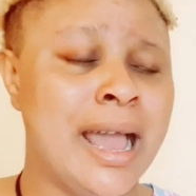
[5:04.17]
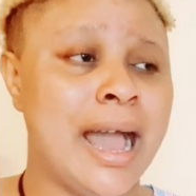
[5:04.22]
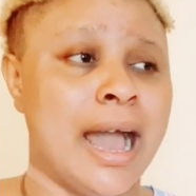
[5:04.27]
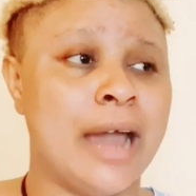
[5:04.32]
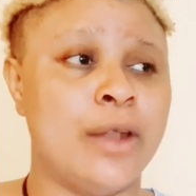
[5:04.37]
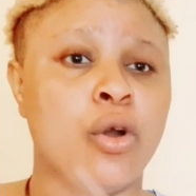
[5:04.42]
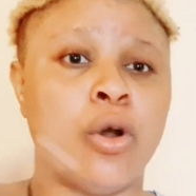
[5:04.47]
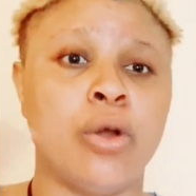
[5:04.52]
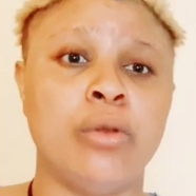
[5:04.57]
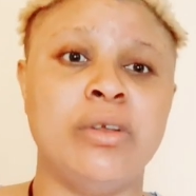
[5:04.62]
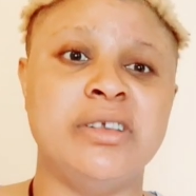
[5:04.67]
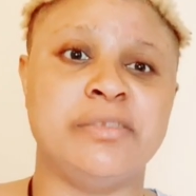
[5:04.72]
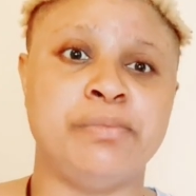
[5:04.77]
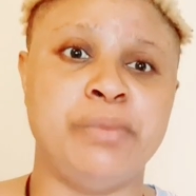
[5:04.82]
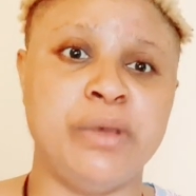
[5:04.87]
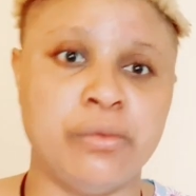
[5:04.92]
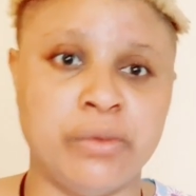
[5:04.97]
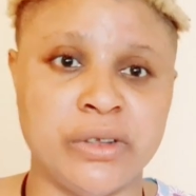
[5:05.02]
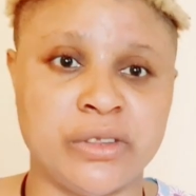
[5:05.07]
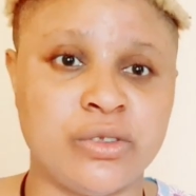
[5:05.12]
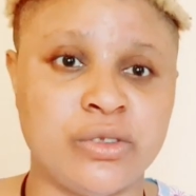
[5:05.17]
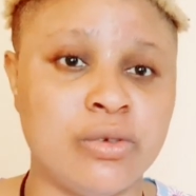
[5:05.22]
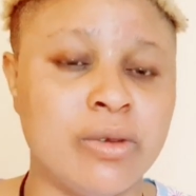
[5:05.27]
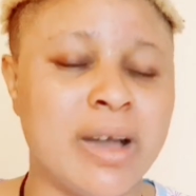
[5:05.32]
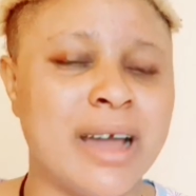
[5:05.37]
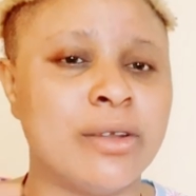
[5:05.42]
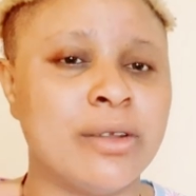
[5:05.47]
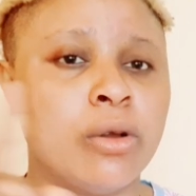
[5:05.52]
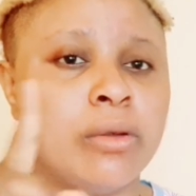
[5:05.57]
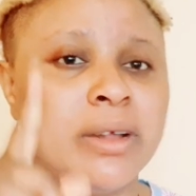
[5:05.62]
and always be with you
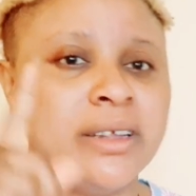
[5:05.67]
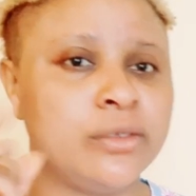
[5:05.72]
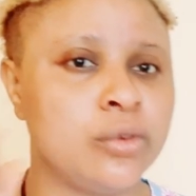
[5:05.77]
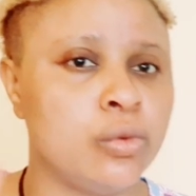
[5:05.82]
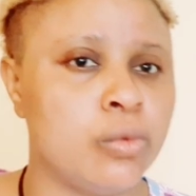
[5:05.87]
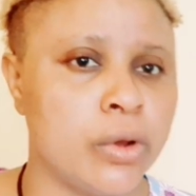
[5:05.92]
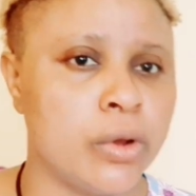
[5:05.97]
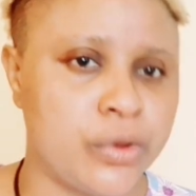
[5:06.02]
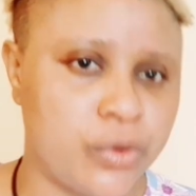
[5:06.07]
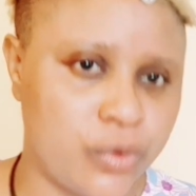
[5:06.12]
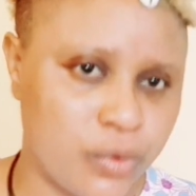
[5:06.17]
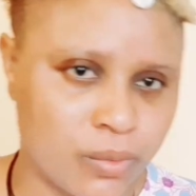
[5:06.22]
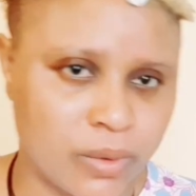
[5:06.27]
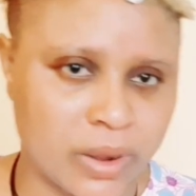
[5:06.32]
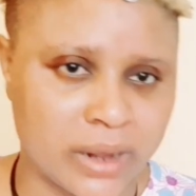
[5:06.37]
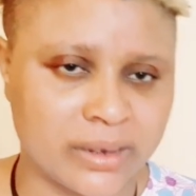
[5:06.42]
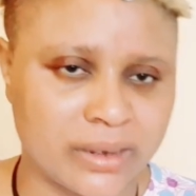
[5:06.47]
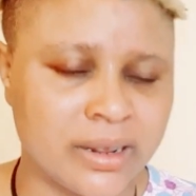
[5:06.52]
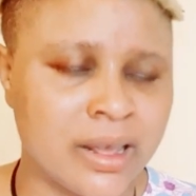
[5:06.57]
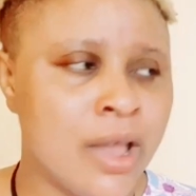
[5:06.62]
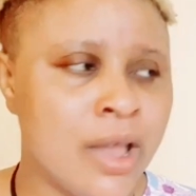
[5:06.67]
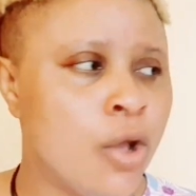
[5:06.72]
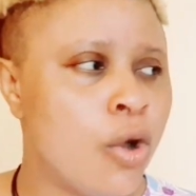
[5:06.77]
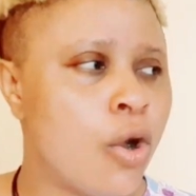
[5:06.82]
and always do what you want.